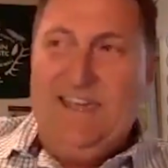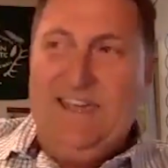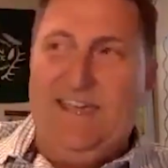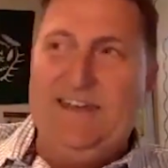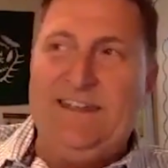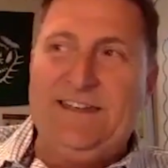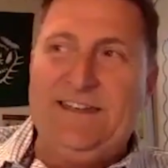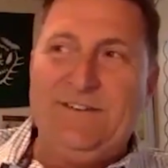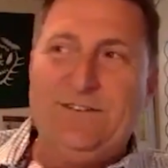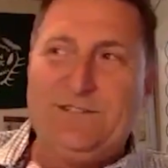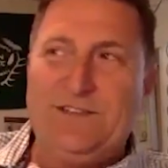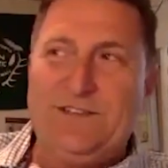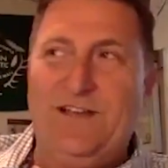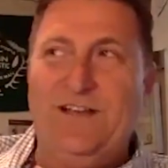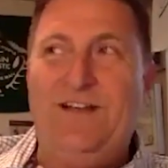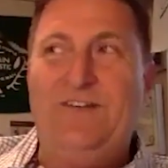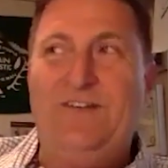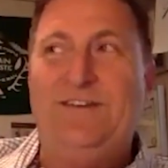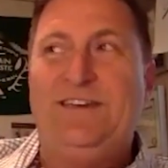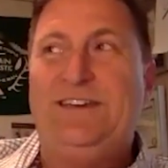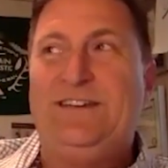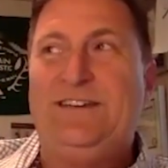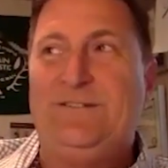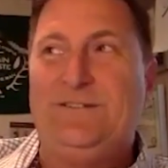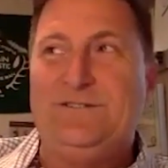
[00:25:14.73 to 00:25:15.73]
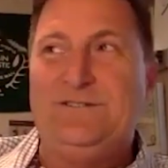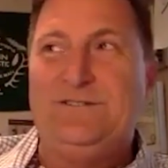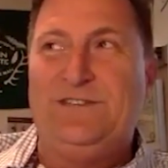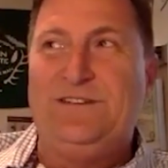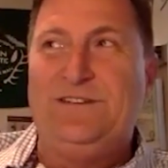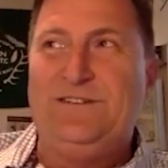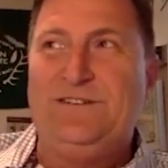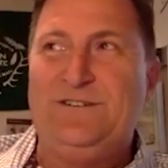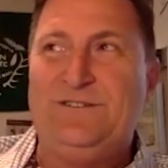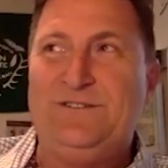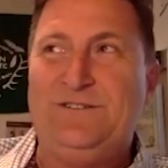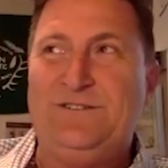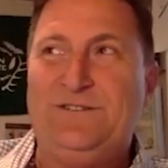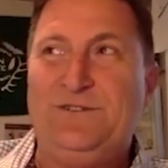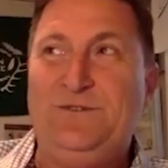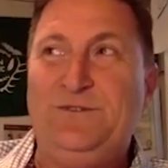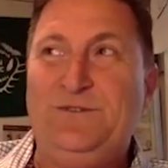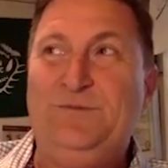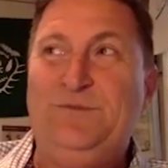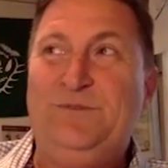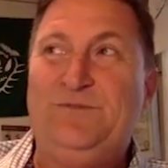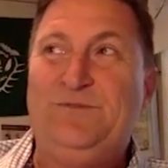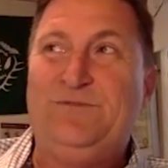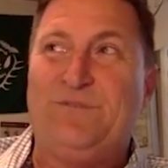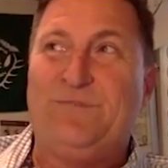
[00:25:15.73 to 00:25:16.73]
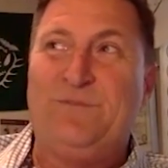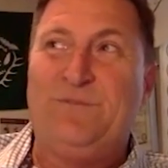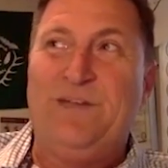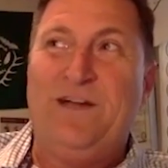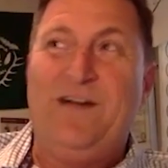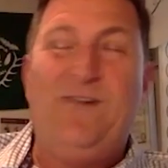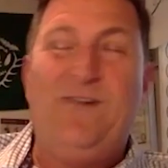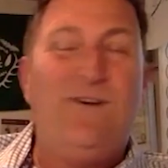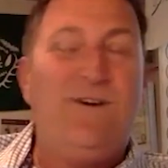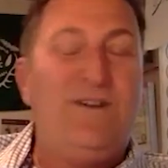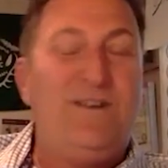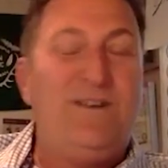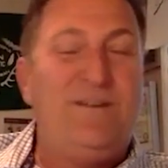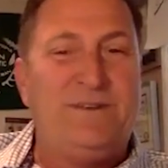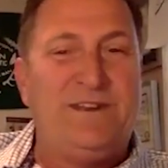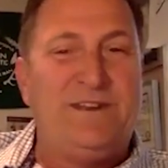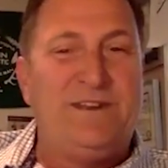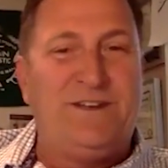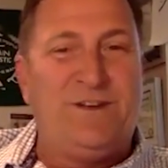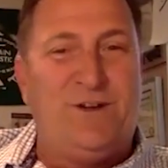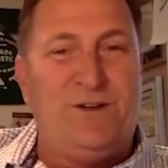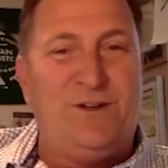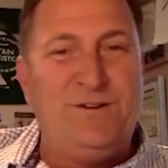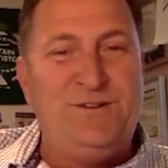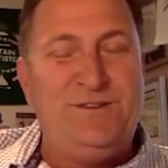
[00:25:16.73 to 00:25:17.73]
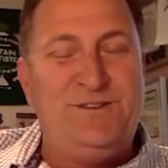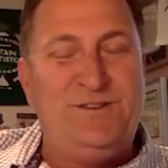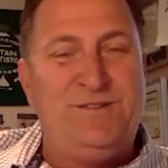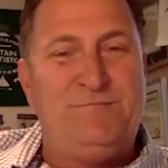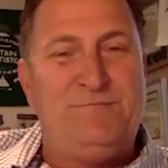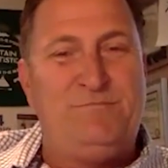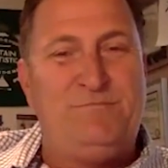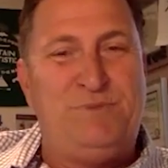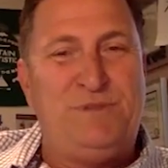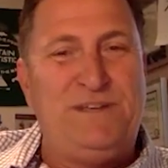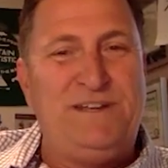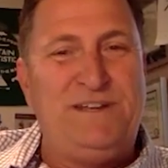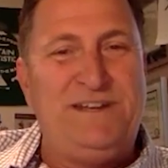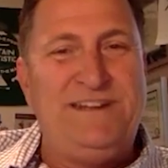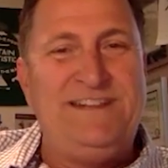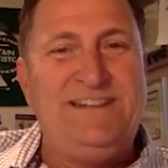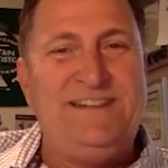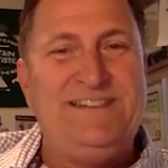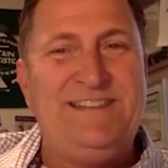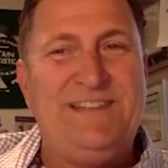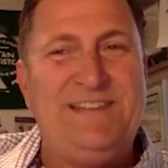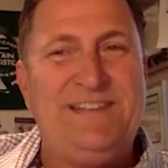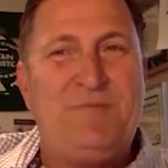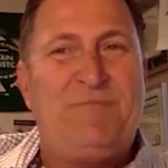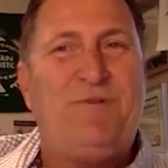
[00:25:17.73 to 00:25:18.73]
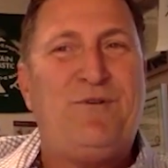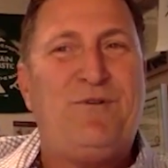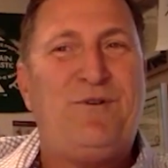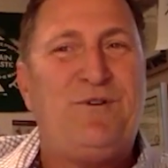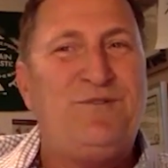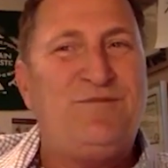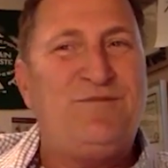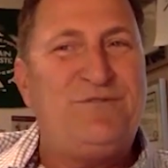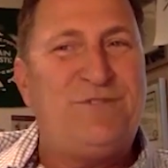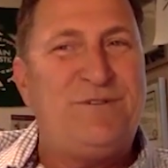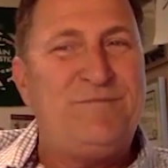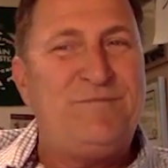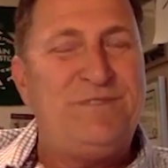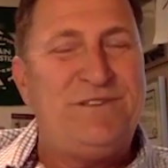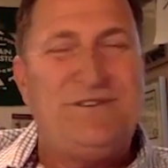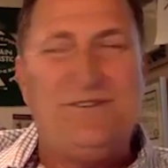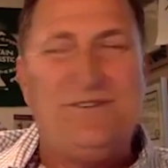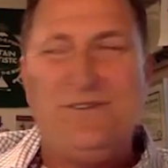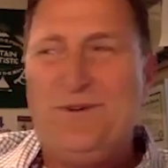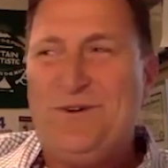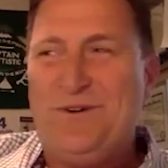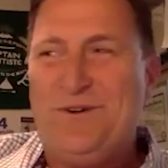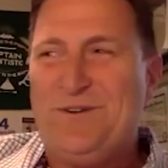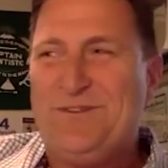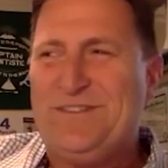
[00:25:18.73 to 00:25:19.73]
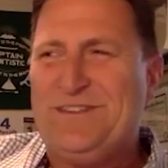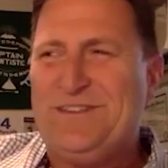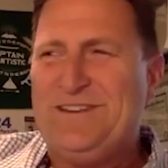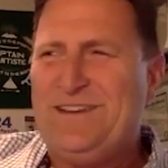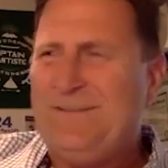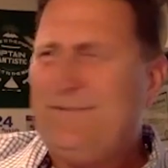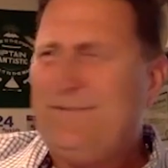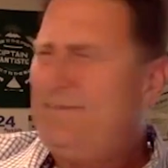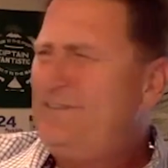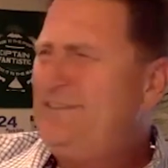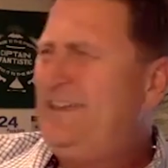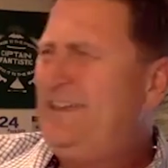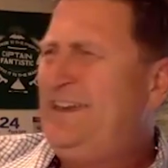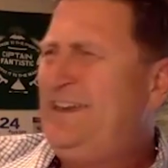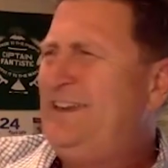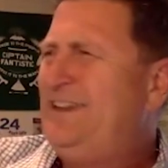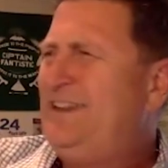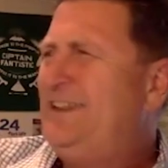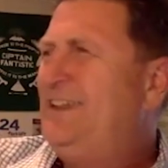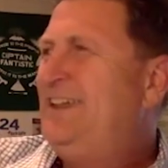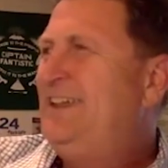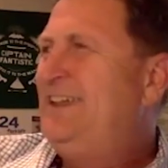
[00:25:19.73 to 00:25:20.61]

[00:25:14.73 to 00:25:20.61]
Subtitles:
he goes, oh, he goes, you from now on, I'm going to call you the bleeding liberal from the North. And I was like,